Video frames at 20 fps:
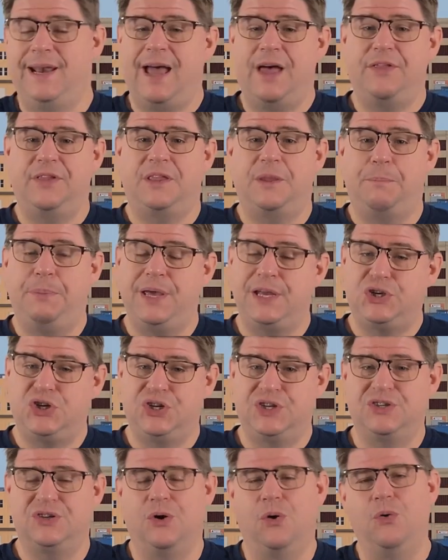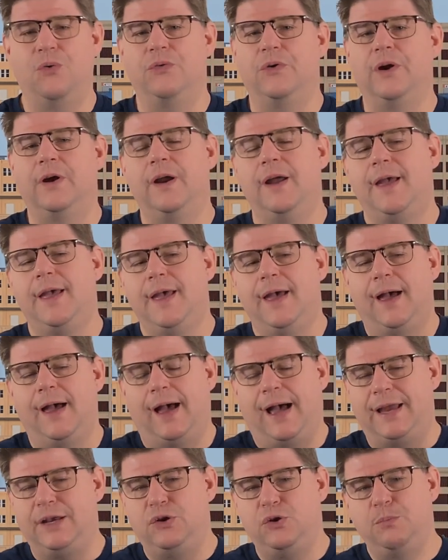Now that the pitch is over,
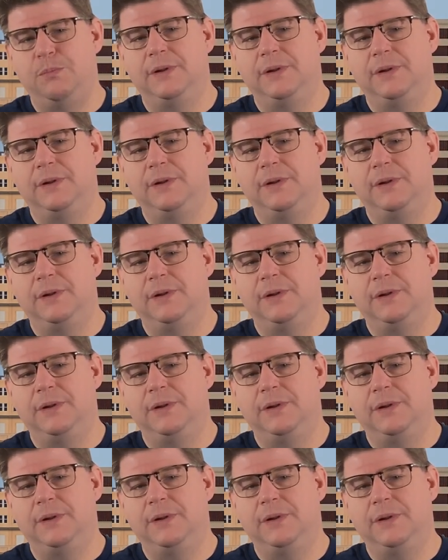I do